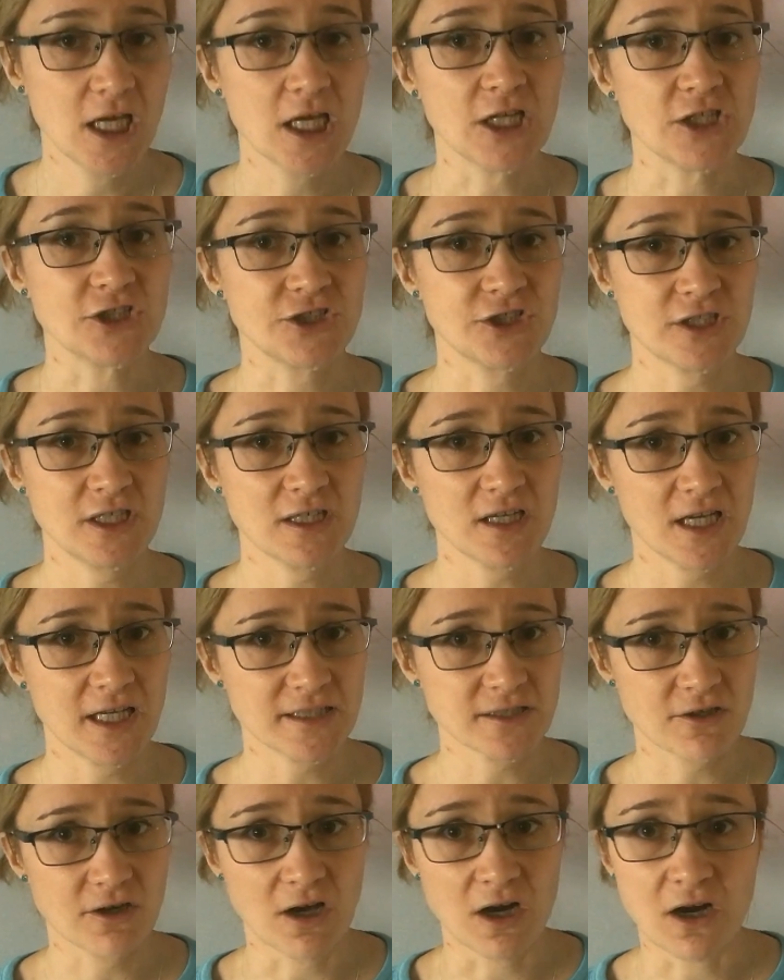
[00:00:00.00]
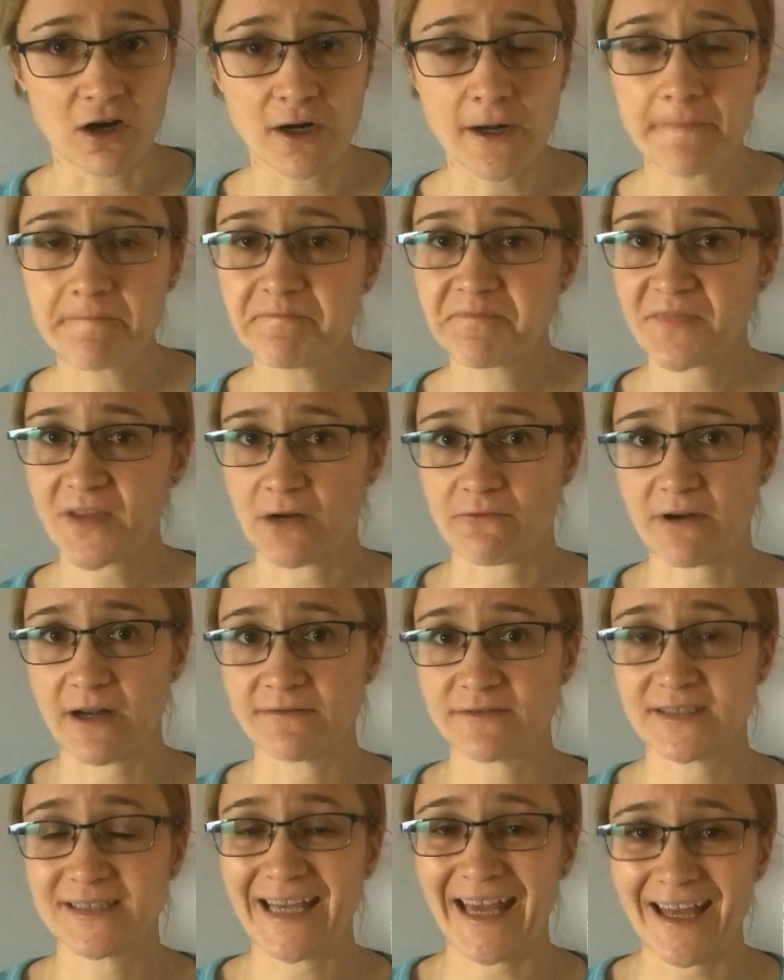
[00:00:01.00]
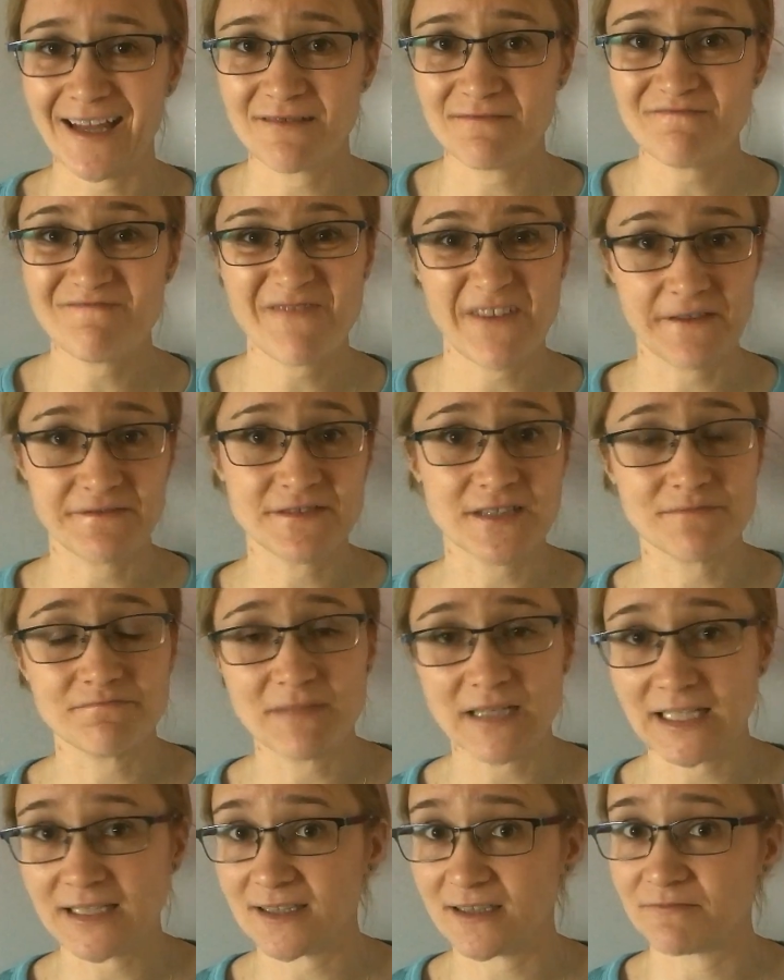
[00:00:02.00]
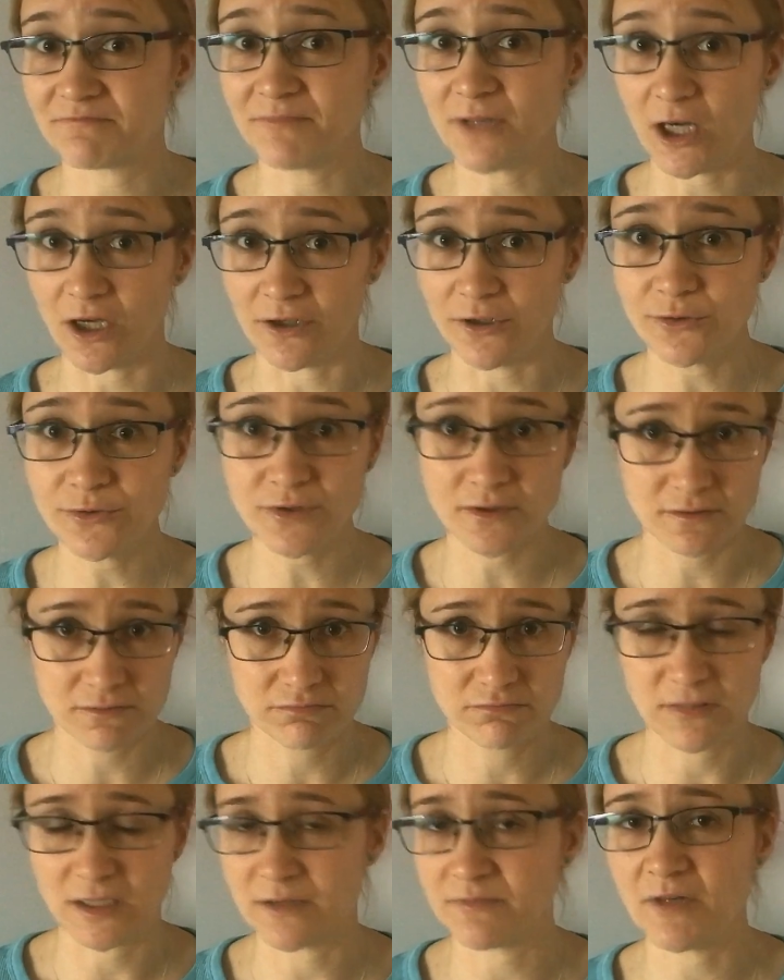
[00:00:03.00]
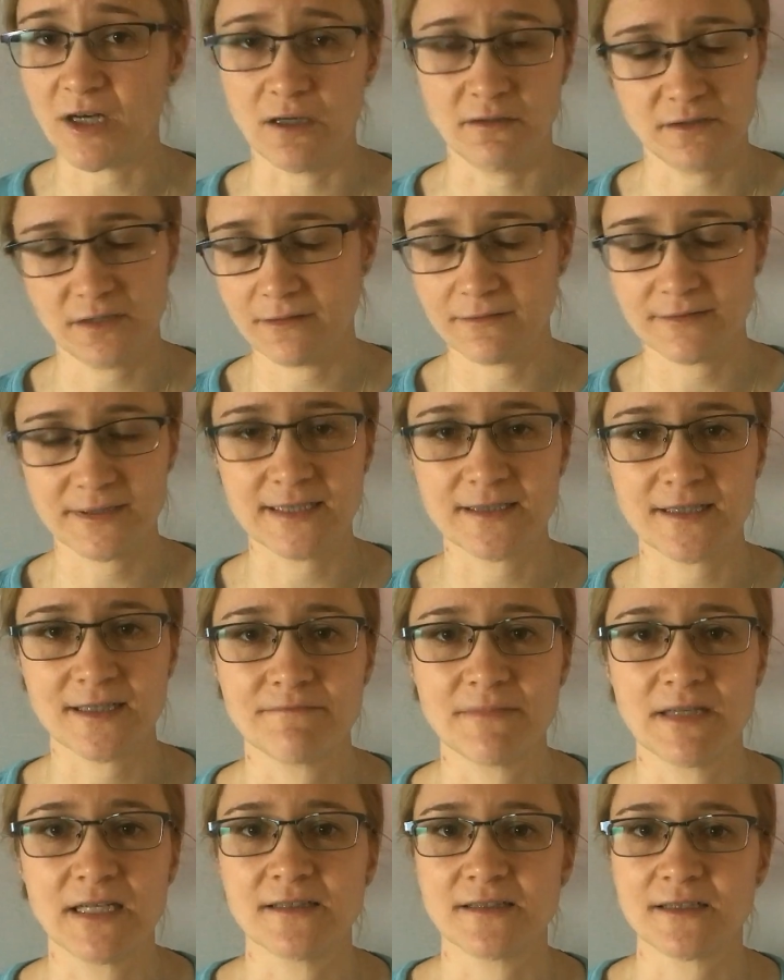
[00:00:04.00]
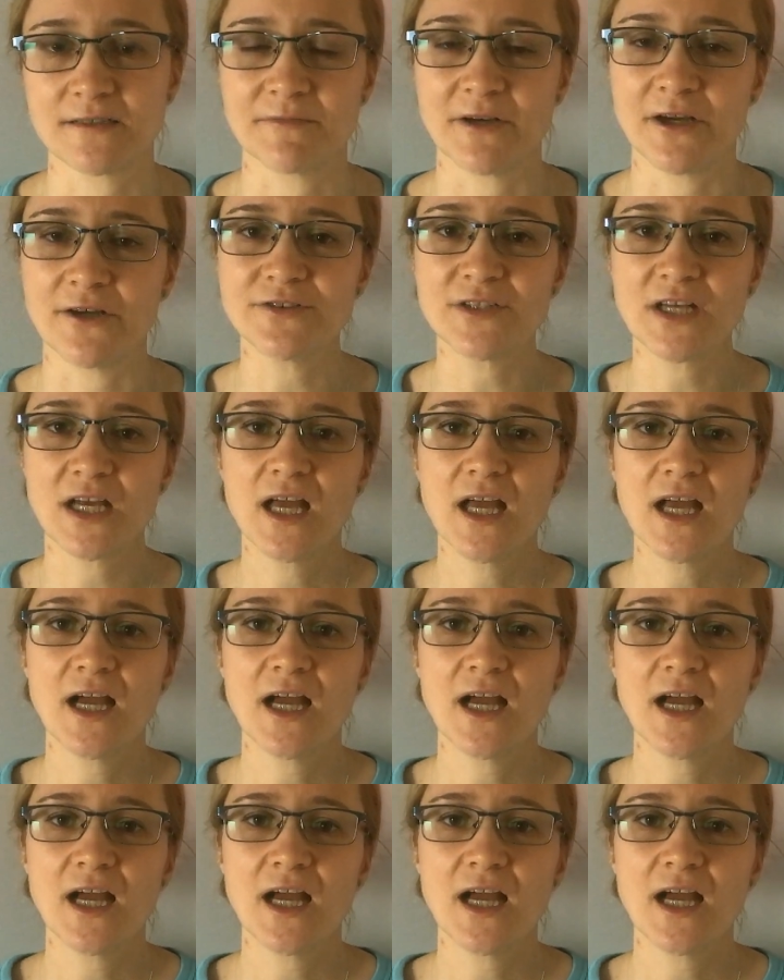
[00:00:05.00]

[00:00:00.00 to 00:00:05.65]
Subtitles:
It shouldn't last long, around 10-15 minutes at most, I would say 10 minutes at most,